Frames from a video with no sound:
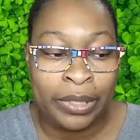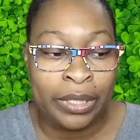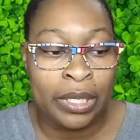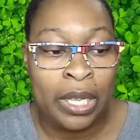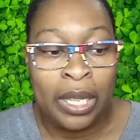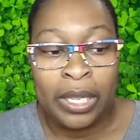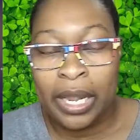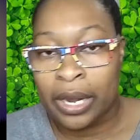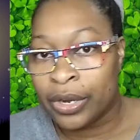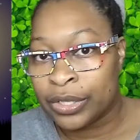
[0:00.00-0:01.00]
and
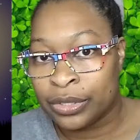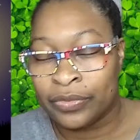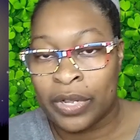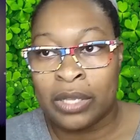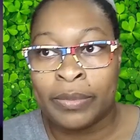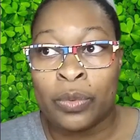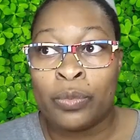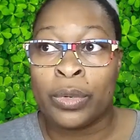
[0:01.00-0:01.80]
character development,